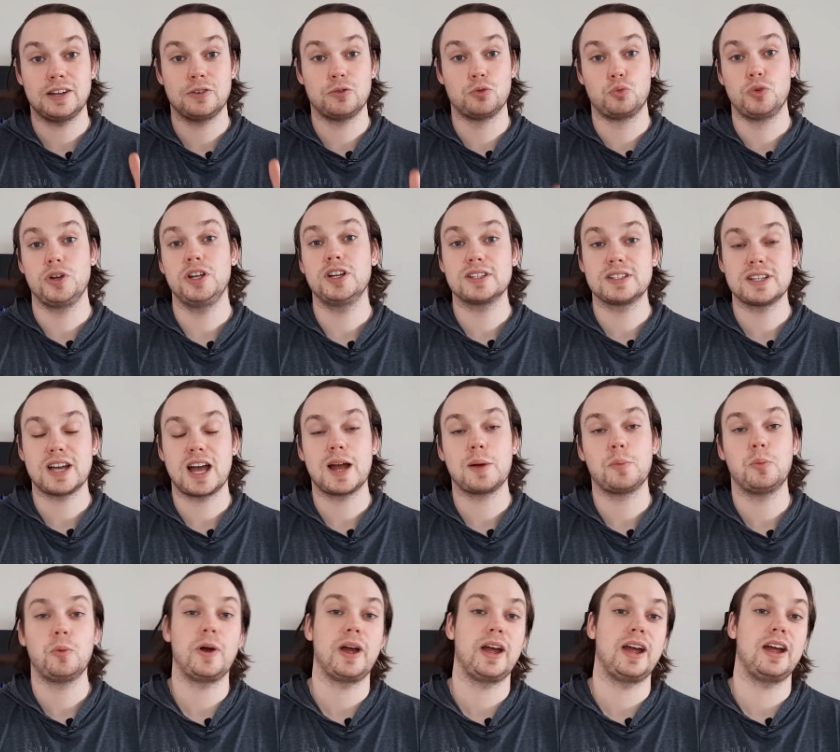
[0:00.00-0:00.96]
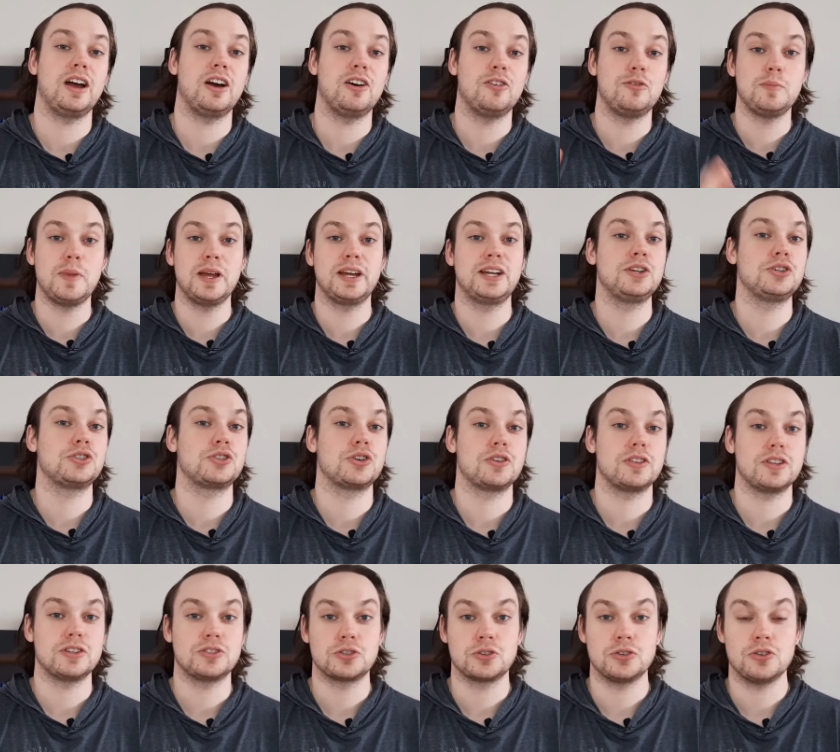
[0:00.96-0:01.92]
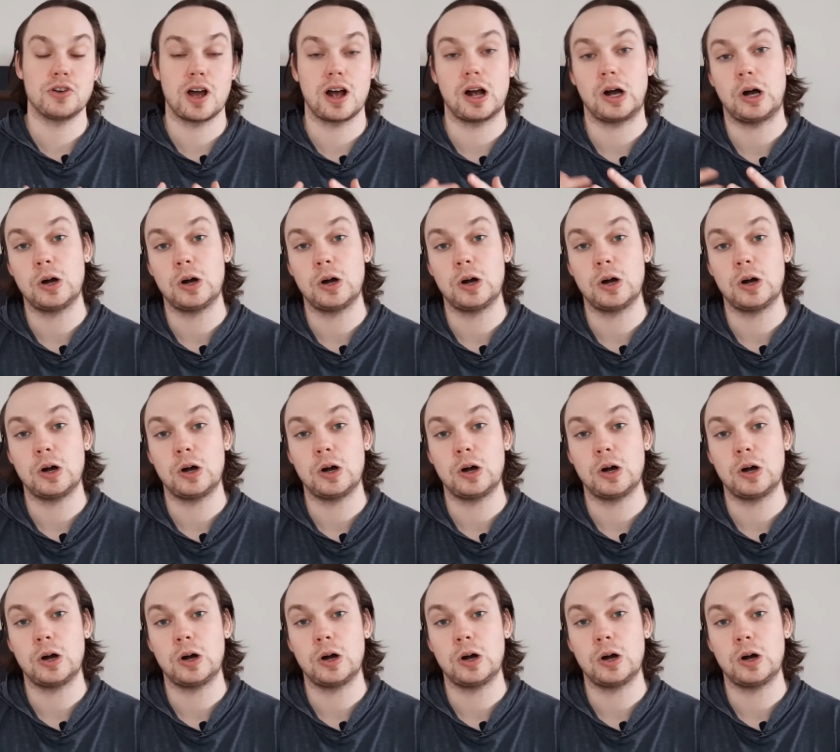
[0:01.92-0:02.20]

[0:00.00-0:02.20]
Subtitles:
real-time way of making sure that you're not